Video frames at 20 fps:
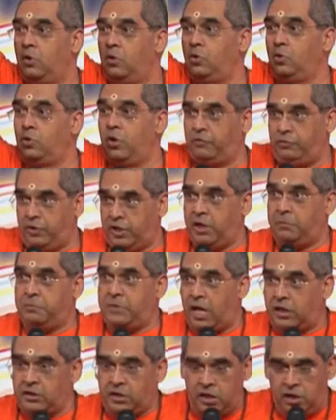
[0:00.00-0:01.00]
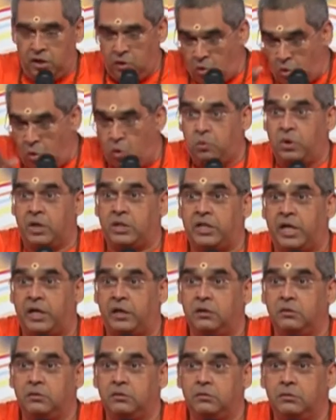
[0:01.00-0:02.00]
You have to keep the other leg over
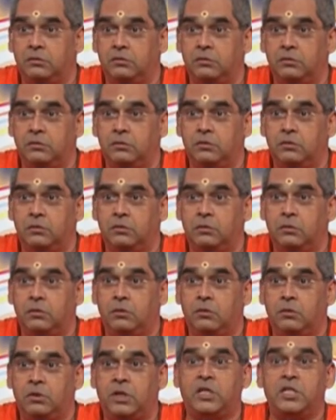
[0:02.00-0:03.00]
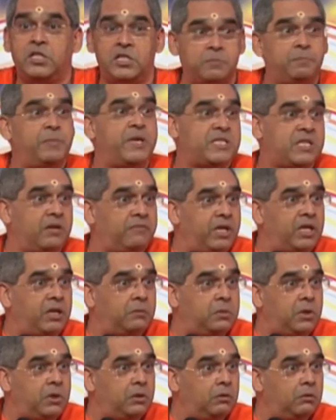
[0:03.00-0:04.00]
that. That is a space
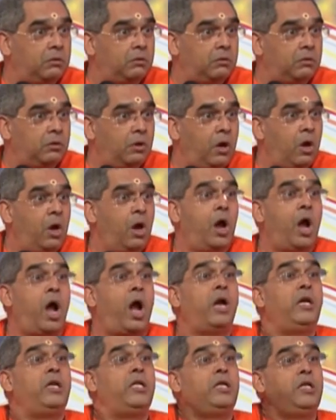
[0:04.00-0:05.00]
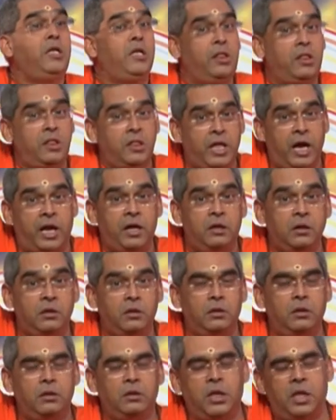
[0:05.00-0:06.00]
available. And in that,
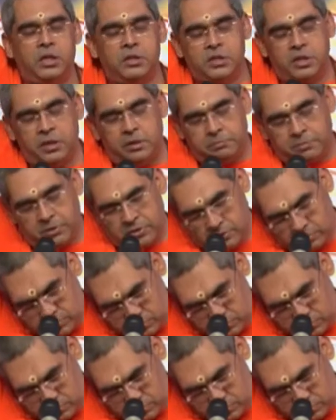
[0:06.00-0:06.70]
they'll sleep.